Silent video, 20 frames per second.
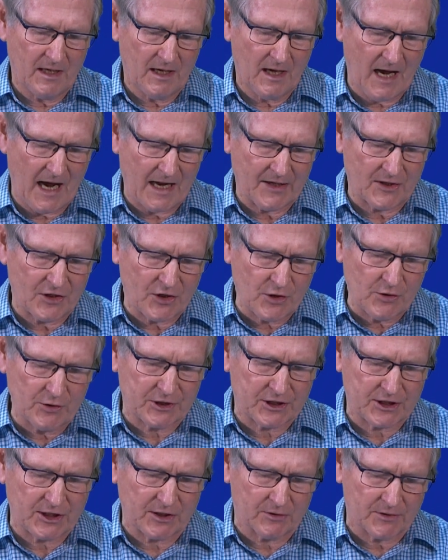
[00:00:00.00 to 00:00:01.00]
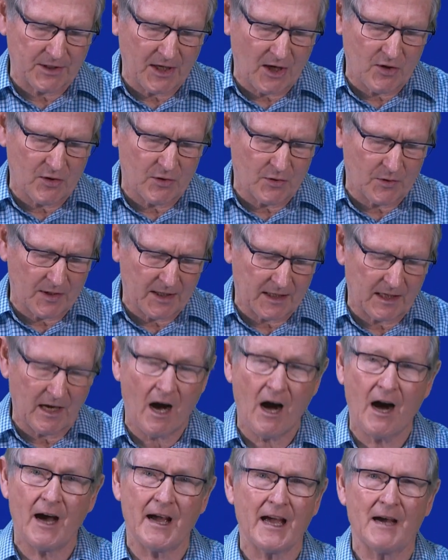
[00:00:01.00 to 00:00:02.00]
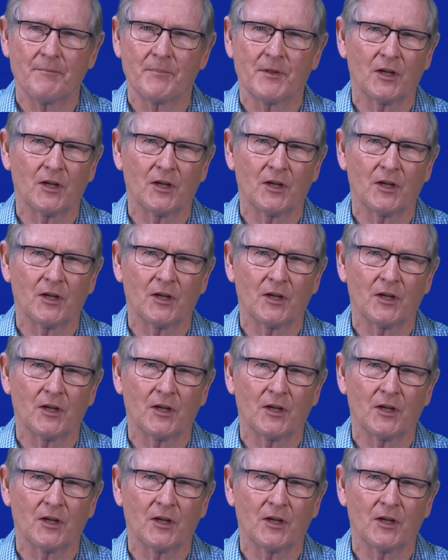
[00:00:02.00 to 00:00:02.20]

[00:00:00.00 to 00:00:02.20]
and you shall know that I am